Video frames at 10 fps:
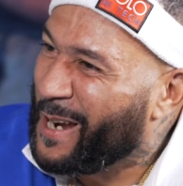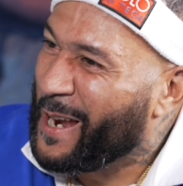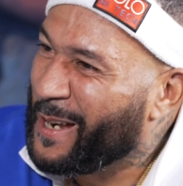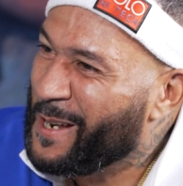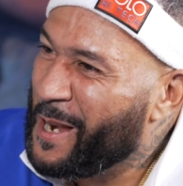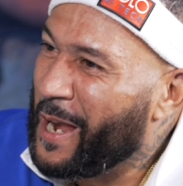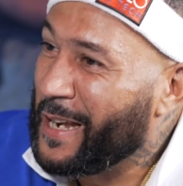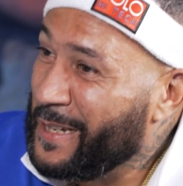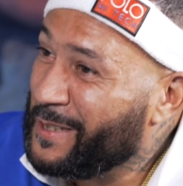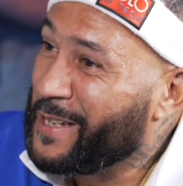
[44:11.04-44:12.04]
like,
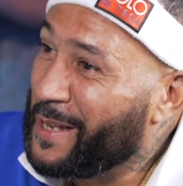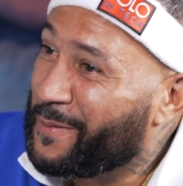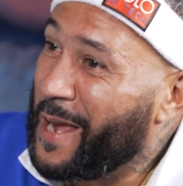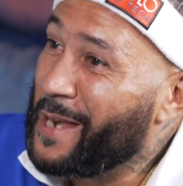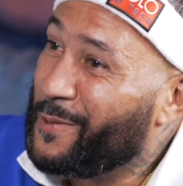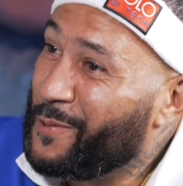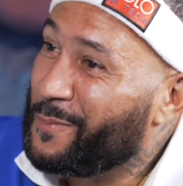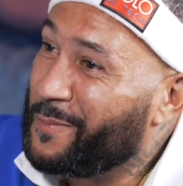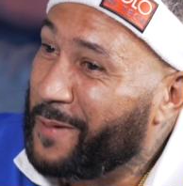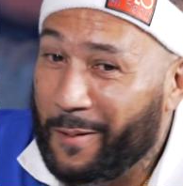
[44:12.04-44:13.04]
and he said, "Thank you."
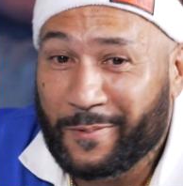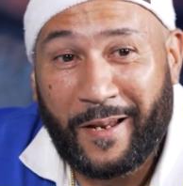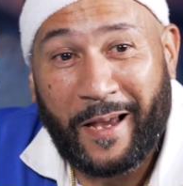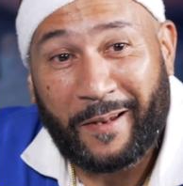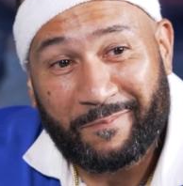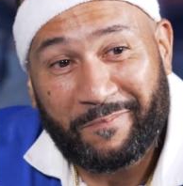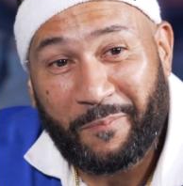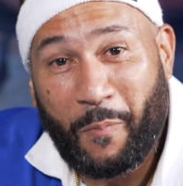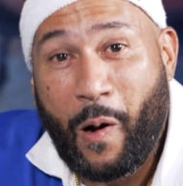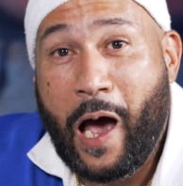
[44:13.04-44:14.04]
I was like,
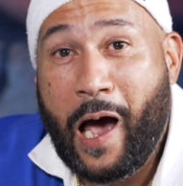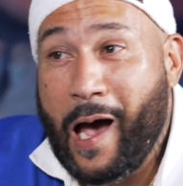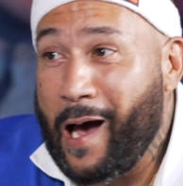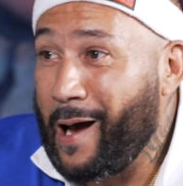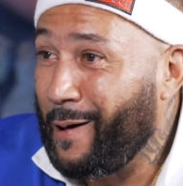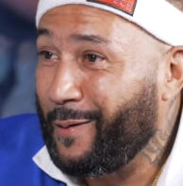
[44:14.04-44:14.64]
wow.